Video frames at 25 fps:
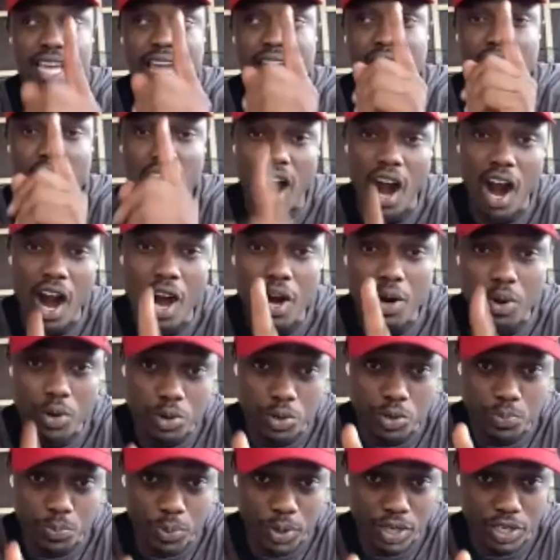There are
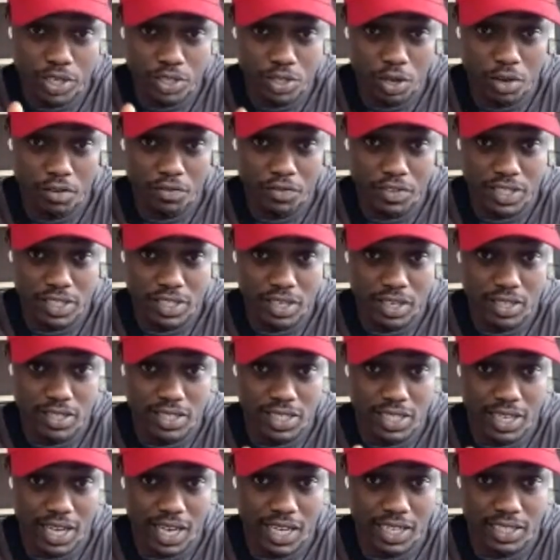good police
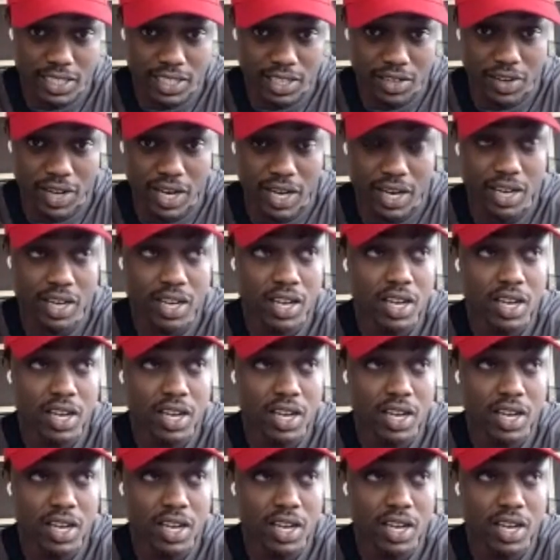officers in Nigeria.